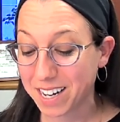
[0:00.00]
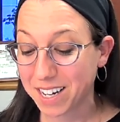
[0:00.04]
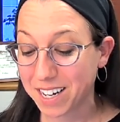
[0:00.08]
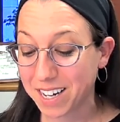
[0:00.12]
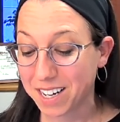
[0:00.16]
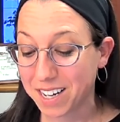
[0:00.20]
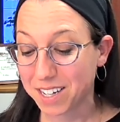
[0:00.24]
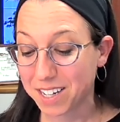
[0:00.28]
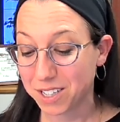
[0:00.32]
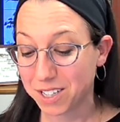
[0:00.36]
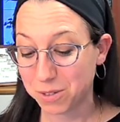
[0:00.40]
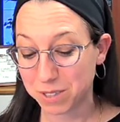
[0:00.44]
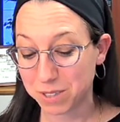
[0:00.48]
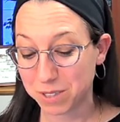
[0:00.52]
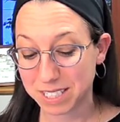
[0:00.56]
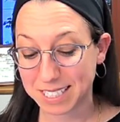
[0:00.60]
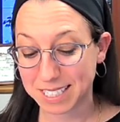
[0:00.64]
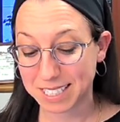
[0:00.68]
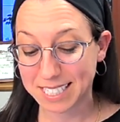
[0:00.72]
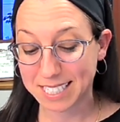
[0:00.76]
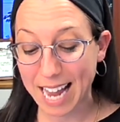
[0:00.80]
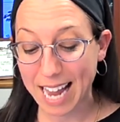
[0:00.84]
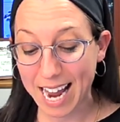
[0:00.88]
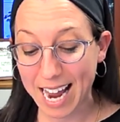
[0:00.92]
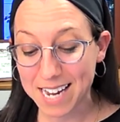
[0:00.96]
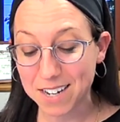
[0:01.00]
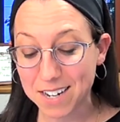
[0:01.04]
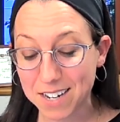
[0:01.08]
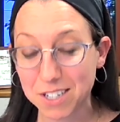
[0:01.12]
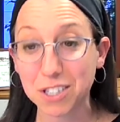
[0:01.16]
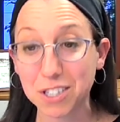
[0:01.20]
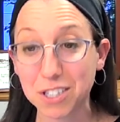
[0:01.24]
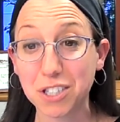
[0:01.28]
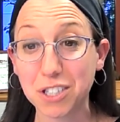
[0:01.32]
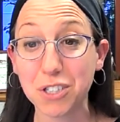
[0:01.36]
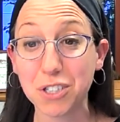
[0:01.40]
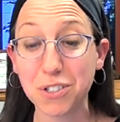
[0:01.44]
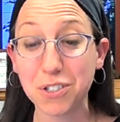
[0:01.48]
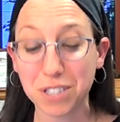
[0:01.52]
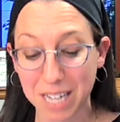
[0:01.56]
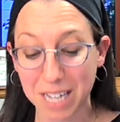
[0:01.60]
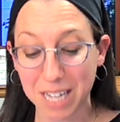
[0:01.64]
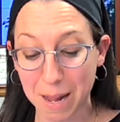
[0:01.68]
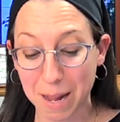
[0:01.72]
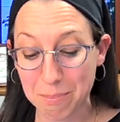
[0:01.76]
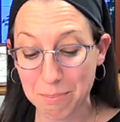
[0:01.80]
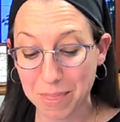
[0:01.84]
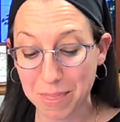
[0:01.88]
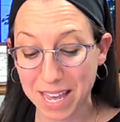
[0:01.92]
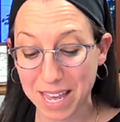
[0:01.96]
who will say or do
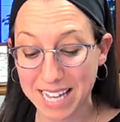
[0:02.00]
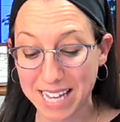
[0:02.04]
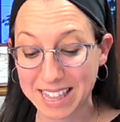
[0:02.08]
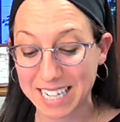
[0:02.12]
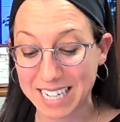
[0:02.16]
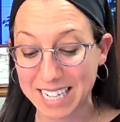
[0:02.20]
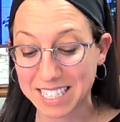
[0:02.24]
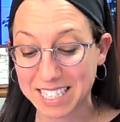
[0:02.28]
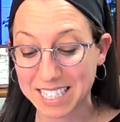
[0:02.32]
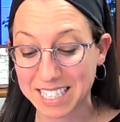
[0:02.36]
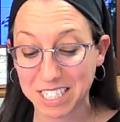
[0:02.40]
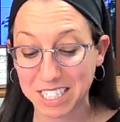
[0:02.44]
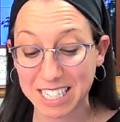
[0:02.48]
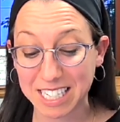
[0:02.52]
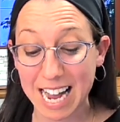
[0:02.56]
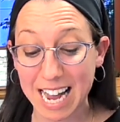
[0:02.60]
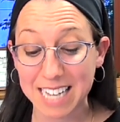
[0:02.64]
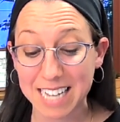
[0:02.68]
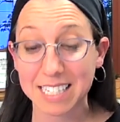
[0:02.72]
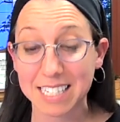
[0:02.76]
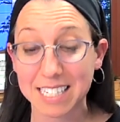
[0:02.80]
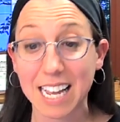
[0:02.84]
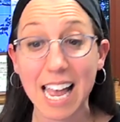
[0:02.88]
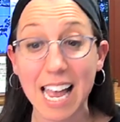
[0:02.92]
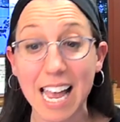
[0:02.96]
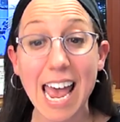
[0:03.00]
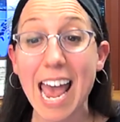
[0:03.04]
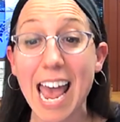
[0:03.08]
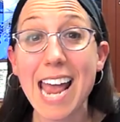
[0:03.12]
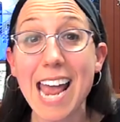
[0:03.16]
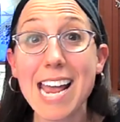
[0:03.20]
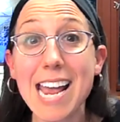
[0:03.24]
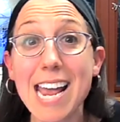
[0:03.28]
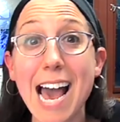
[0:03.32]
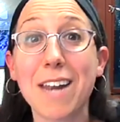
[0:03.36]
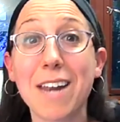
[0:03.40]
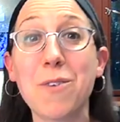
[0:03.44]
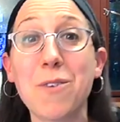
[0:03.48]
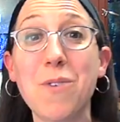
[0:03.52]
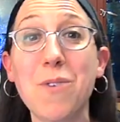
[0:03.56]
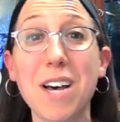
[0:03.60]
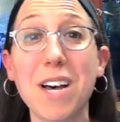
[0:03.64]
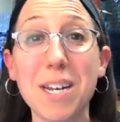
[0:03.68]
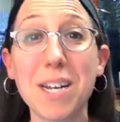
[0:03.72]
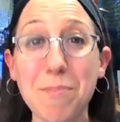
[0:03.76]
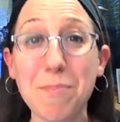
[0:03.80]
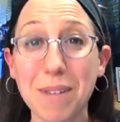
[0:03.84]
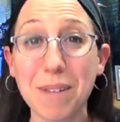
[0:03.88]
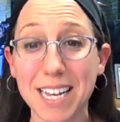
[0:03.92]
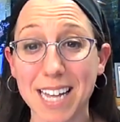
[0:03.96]
something that suggests, hey, I don't
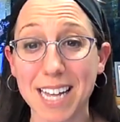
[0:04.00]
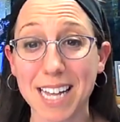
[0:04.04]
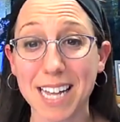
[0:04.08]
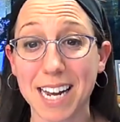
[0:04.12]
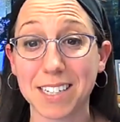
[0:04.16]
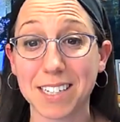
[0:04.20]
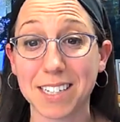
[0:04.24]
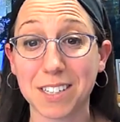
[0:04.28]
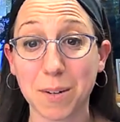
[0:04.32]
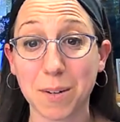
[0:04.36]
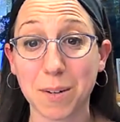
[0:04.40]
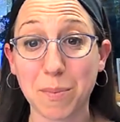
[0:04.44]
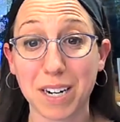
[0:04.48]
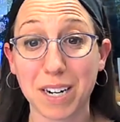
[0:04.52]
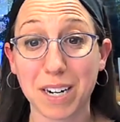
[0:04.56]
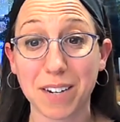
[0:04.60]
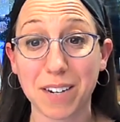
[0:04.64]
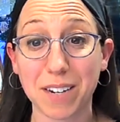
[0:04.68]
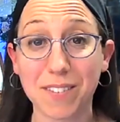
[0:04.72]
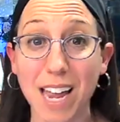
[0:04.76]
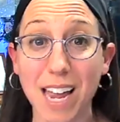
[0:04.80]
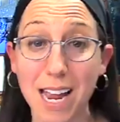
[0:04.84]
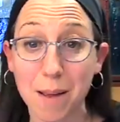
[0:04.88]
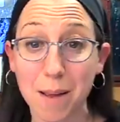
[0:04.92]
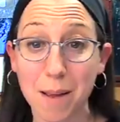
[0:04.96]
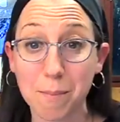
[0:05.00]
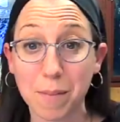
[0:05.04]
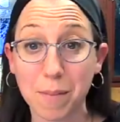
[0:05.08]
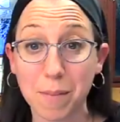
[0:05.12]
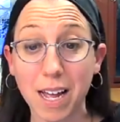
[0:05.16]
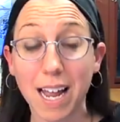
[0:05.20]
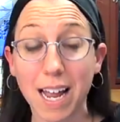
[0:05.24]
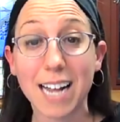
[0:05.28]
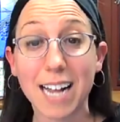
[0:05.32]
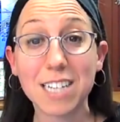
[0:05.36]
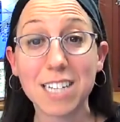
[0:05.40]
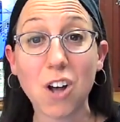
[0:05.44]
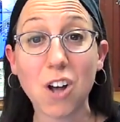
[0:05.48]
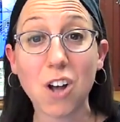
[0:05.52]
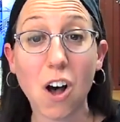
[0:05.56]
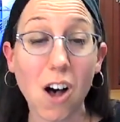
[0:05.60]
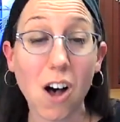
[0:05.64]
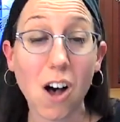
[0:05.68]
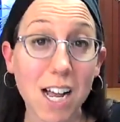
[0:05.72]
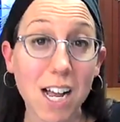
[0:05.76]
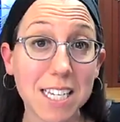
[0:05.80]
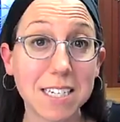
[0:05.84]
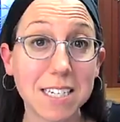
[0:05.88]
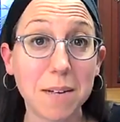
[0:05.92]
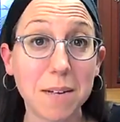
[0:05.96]
want to play that interpretive game. It's
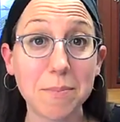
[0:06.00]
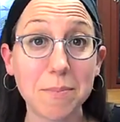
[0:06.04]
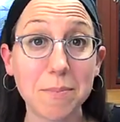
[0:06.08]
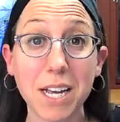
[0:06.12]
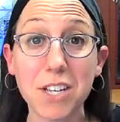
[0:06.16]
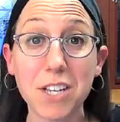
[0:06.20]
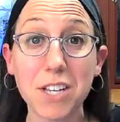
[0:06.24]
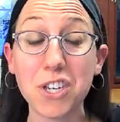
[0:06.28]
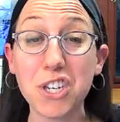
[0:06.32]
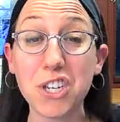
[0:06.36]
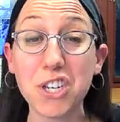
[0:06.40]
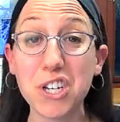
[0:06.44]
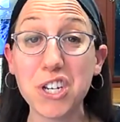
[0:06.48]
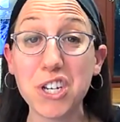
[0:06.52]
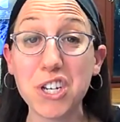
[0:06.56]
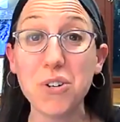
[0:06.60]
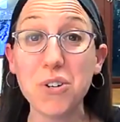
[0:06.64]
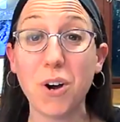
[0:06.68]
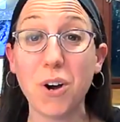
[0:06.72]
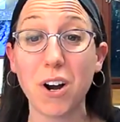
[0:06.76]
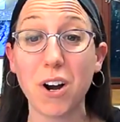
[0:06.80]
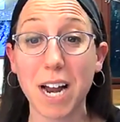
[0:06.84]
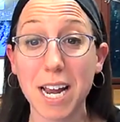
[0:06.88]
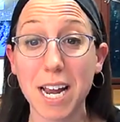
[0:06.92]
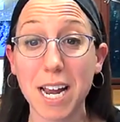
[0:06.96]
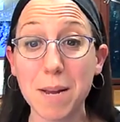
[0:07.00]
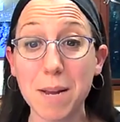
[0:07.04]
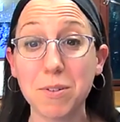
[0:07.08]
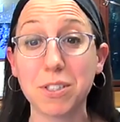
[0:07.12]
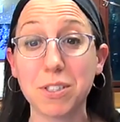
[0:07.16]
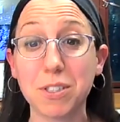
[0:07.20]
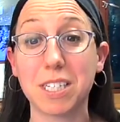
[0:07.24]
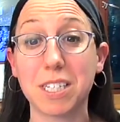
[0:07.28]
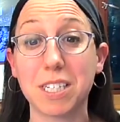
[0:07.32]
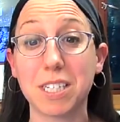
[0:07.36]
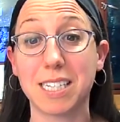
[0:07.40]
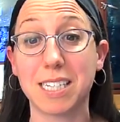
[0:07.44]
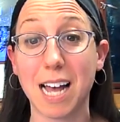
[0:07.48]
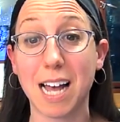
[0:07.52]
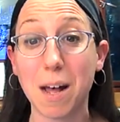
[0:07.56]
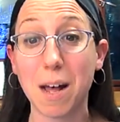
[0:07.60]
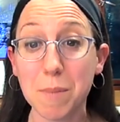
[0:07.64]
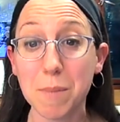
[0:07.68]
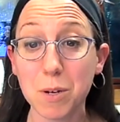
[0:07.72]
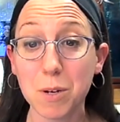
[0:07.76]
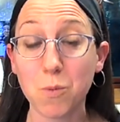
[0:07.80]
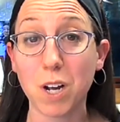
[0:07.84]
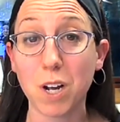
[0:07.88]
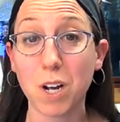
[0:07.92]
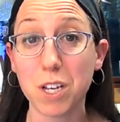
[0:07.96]
awesome that you are able to tell me
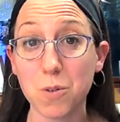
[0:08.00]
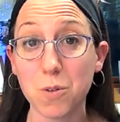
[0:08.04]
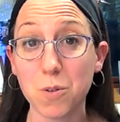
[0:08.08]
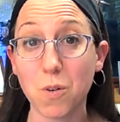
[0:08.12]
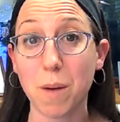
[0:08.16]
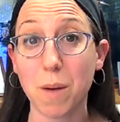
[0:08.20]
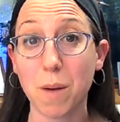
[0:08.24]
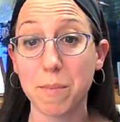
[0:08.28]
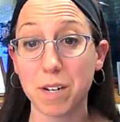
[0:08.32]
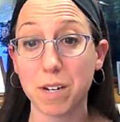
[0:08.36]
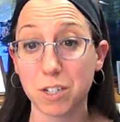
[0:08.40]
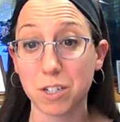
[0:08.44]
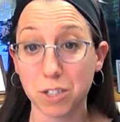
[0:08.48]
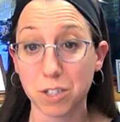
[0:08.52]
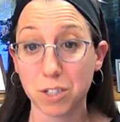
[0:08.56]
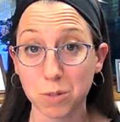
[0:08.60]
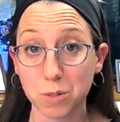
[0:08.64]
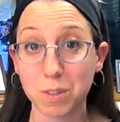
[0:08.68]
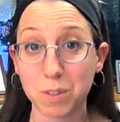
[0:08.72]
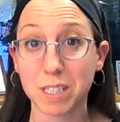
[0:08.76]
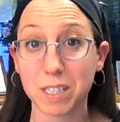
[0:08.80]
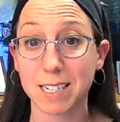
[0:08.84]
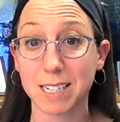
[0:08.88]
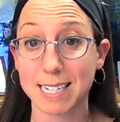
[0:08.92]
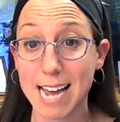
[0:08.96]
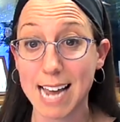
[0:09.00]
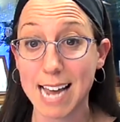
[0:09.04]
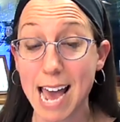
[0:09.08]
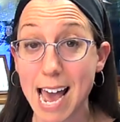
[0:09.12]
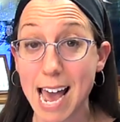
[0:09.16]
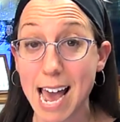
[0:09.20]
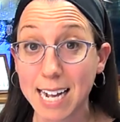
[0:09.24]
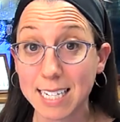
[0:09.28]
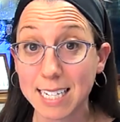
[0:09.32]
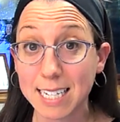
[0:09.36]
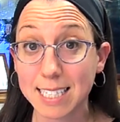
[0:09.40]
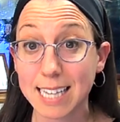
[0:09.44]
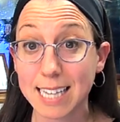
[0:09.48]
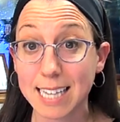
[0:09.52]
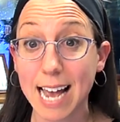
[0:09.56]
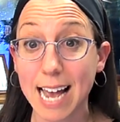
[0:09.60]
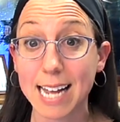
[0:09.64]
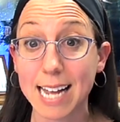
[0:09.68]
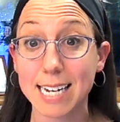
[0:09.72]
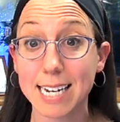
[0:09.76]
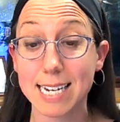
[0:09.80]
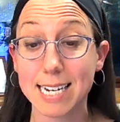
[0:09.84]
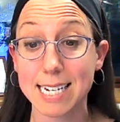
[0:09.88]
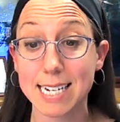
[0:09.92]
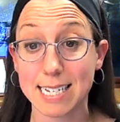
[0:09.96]
what you want me to do with the text. That
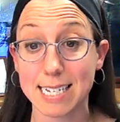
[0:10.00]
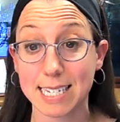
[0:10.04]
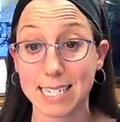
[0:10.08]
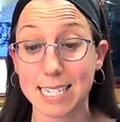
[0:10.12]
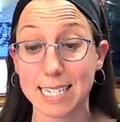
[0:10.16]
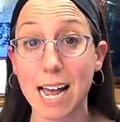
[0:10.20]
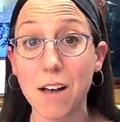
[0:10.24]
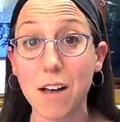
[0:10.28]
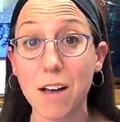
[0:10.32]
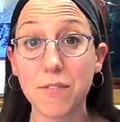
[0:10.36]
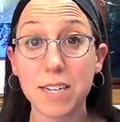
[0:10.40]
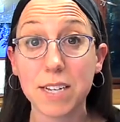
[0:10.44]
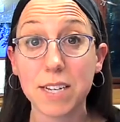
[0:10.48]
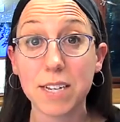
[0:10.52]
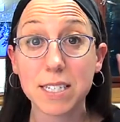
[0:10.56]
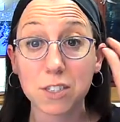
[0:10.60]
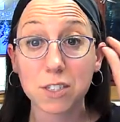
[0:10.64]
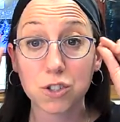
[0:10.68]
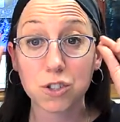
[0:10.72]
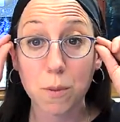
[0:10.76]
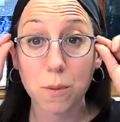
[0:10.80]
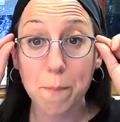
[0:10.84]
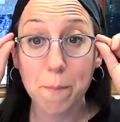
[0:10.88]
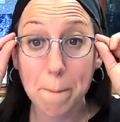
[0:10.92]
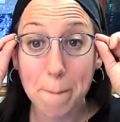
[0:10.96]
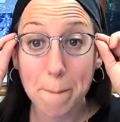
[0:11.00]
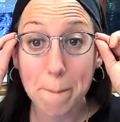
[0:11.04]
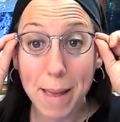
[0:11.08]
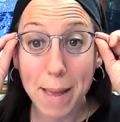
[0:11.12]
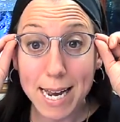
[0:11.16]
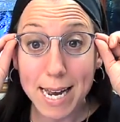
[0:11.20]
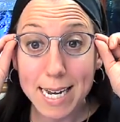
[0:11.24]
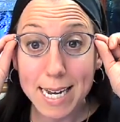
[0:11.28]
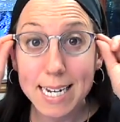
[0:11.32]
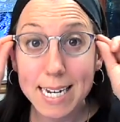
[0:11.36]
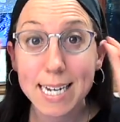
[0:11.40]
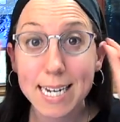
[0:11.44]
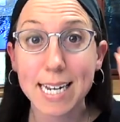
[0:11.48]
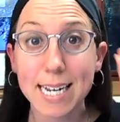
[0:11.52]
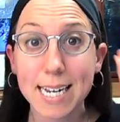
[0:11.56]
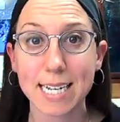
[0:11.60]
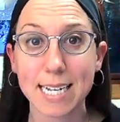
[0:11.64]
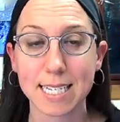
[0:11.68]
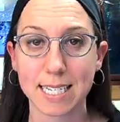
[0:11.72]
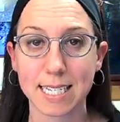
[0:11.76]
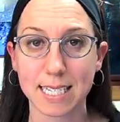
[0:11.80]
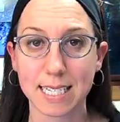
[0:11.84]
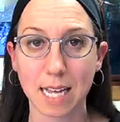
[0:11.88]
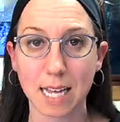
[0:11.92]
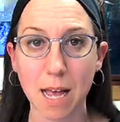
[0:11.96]
in itself is a
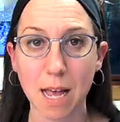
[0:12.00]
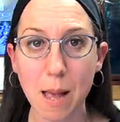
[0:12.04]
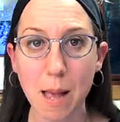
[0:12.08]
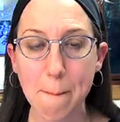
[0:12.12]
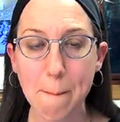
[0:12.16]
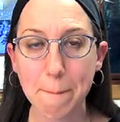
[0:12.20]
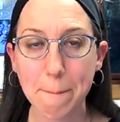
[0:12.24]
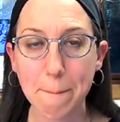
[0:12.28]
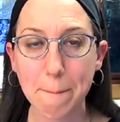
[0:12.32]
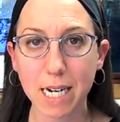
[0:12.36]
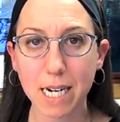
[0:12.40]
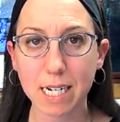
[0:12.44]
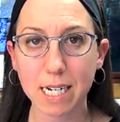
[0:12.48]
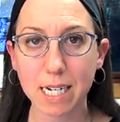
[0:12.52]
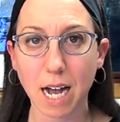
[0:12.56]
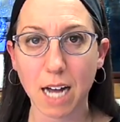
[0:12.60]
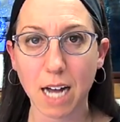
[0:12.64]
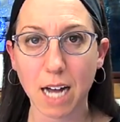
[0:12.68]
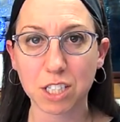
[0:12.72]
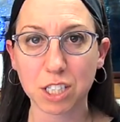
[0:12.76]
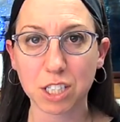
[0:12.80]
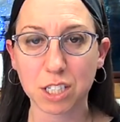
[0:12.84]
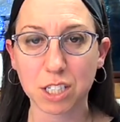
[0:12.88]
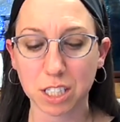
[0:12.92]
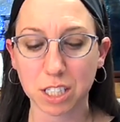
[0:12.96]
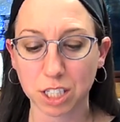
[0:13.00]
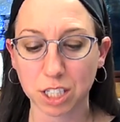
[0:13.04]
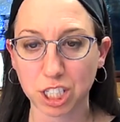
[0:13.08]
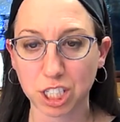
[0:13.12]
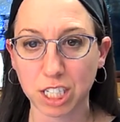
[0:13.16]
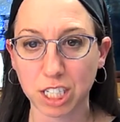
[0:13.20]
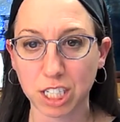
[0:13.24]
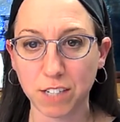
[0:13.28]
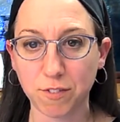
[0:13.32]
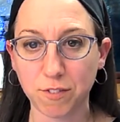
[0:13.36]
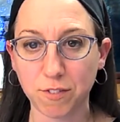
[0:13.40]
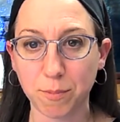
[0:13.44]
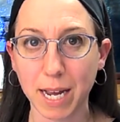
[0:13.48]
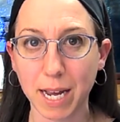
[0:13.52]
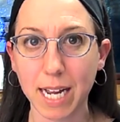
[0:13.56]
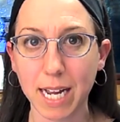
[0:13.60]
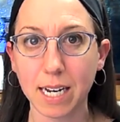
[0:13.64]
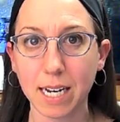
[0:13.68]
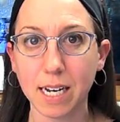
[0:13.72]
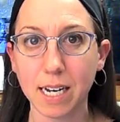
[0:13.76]
tremendous pedagogical achievement.